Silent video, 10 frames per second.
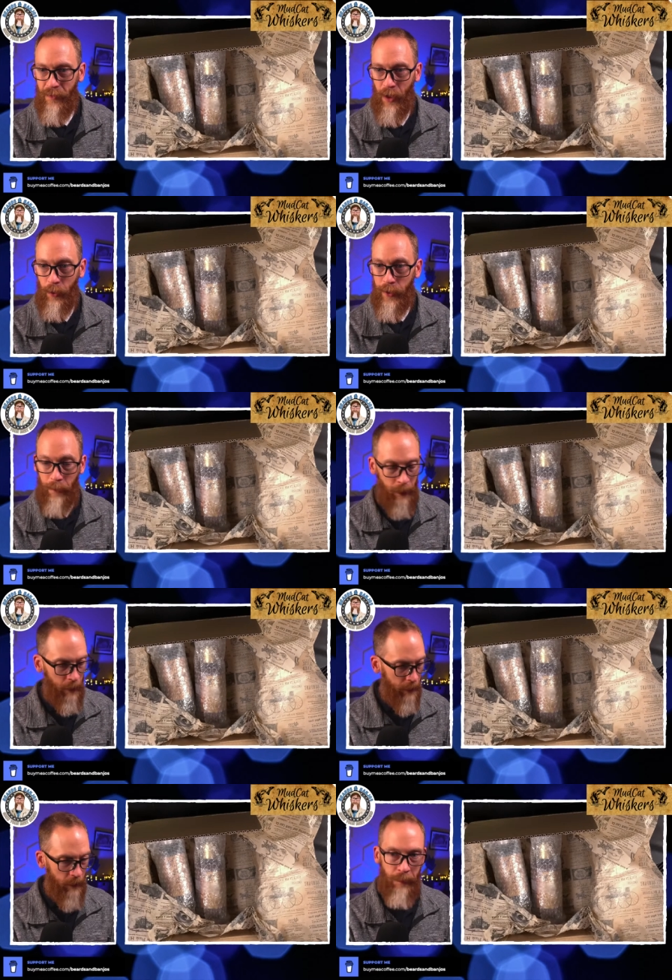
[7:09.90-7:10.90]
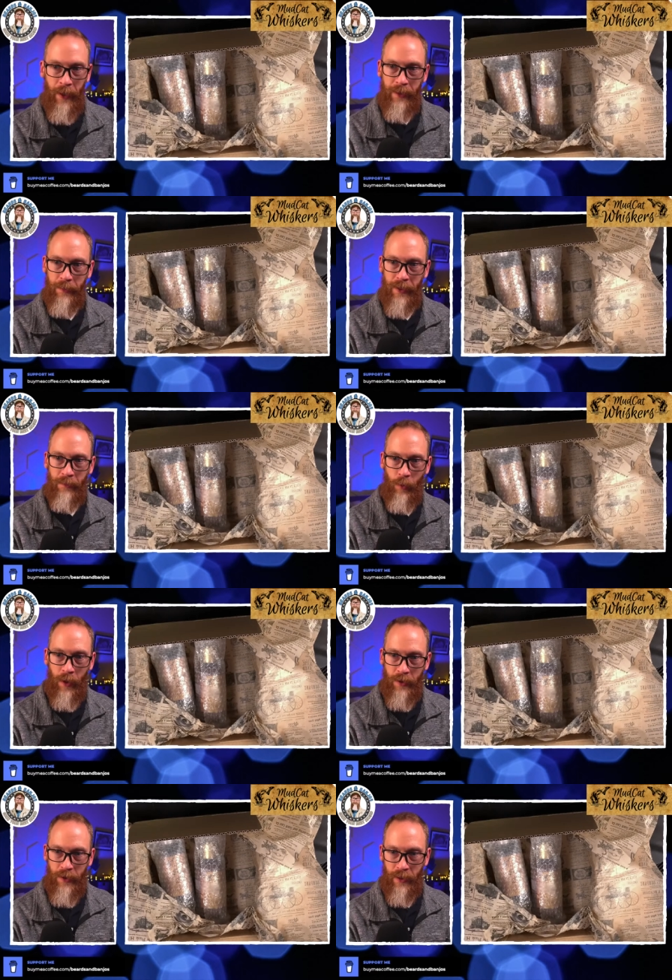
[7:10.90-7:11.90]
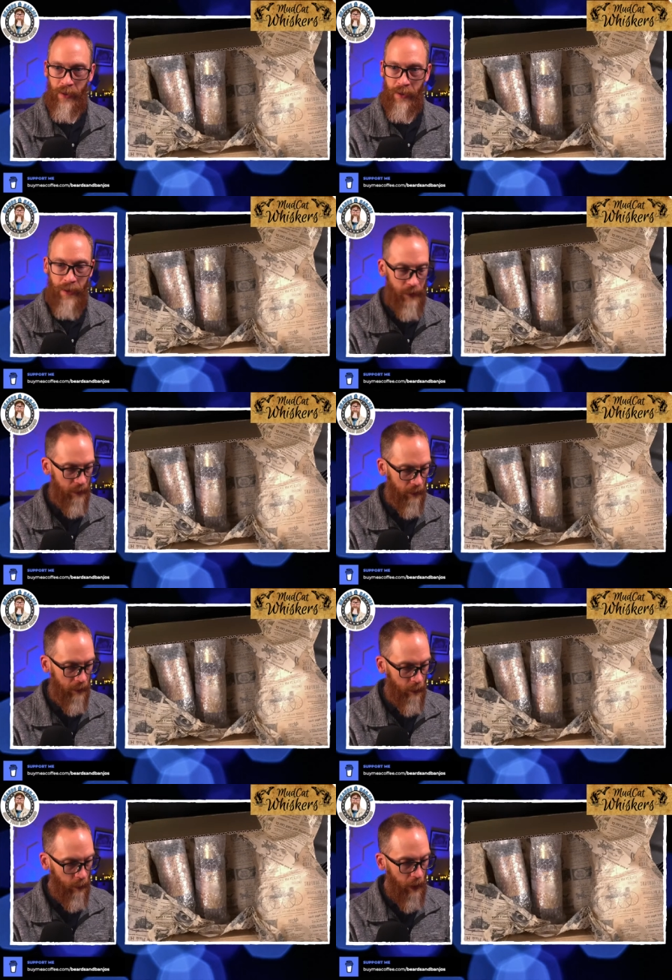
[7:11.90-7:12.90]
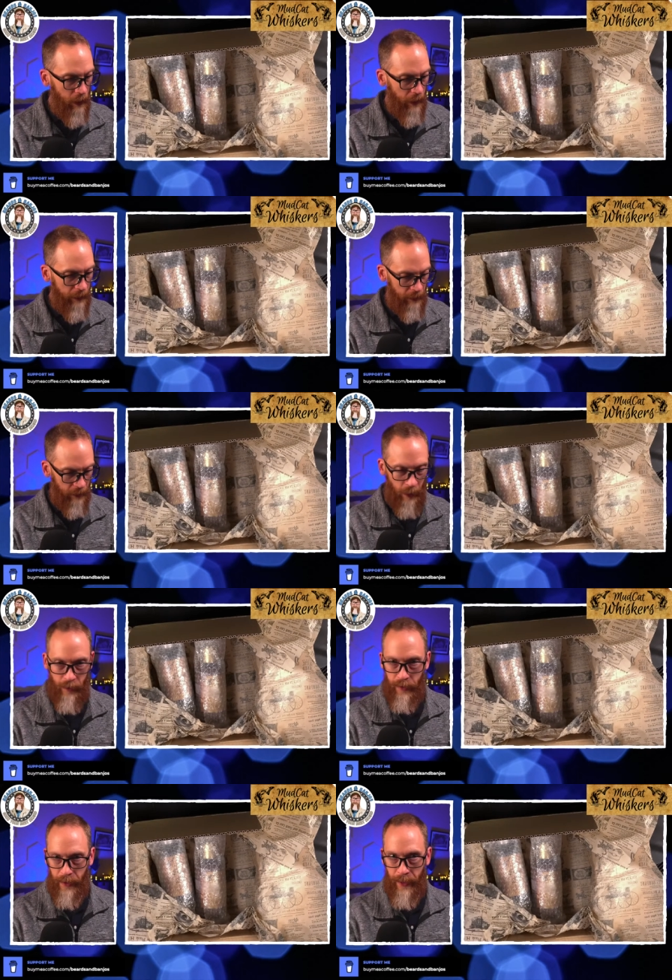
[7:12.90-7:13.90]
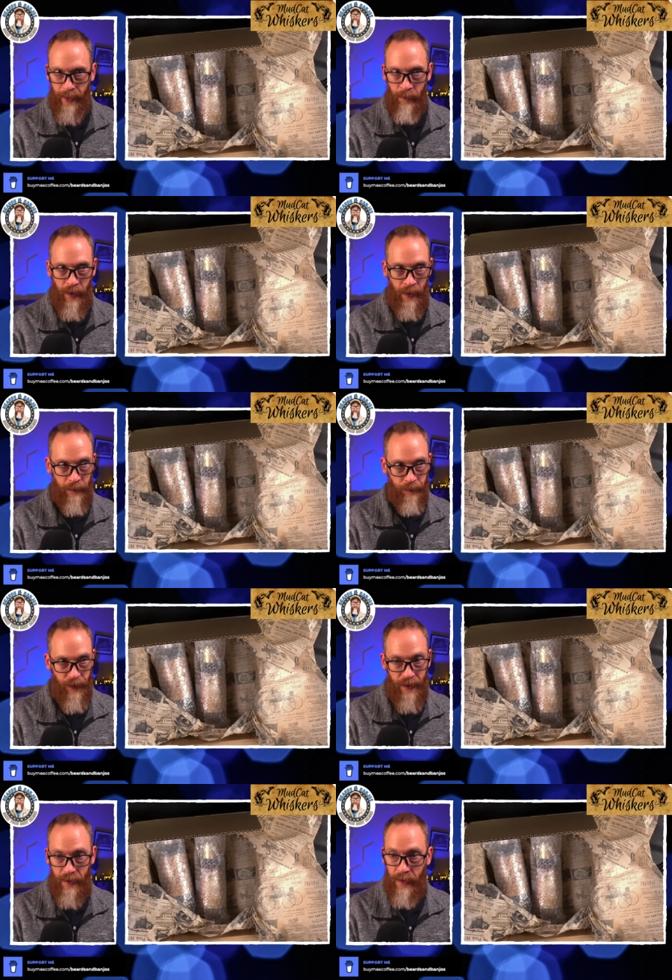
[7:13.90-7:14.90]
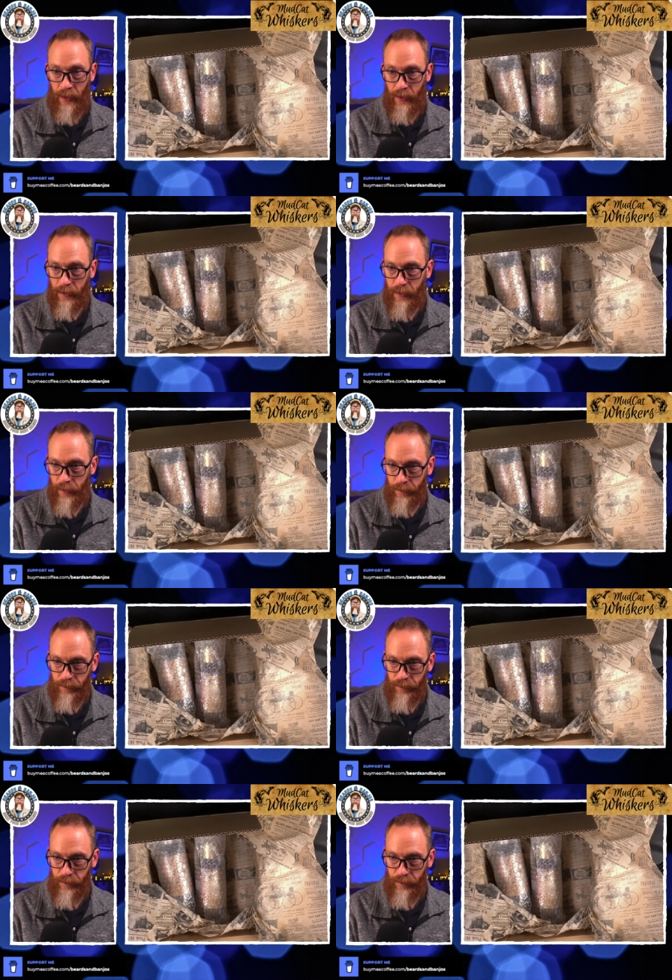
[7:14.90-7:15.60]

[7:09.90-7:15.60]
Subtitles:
Oh, you got Pawpaw's pipe and wash and conditioner. Cool. I didn't know that they came in scents.